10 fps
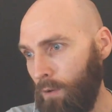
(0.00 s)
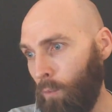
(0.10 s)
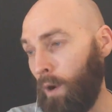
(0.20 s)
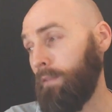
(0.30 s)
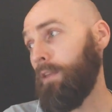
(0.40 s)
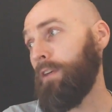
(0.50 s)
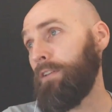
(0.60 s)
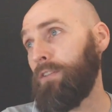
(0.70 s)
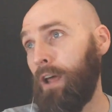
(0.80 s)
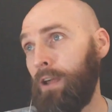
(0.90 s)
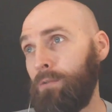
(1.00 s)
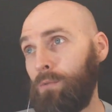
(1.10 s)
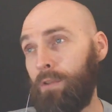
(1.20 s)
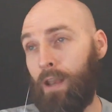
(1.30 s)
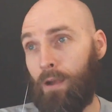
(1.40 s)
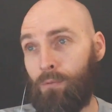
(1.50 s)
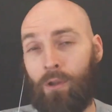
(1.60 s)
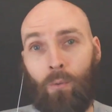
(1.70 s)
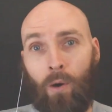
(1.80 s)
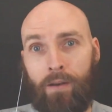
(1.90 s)
One of the things that I
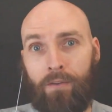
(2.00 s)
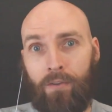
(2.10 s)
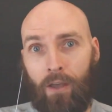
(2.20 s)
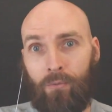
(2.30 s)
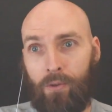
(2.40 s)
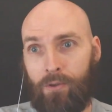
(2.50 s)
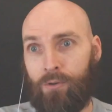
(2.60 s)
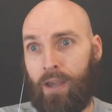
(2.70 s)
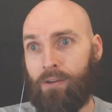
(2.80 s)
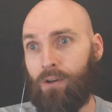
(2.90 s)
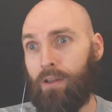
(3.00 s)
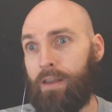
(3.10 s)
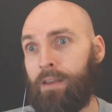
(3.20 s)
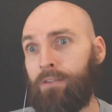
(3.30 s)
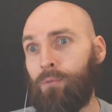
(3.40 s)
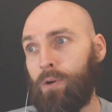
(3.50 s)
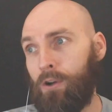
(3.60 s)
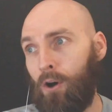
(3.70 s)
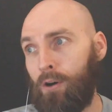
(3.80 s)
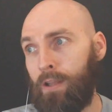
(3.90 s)
really want to discuss with you, Daniel, is
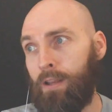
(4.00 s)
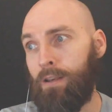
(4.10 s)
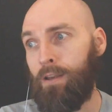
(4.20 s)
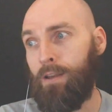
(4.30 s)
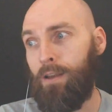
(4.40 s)
regarding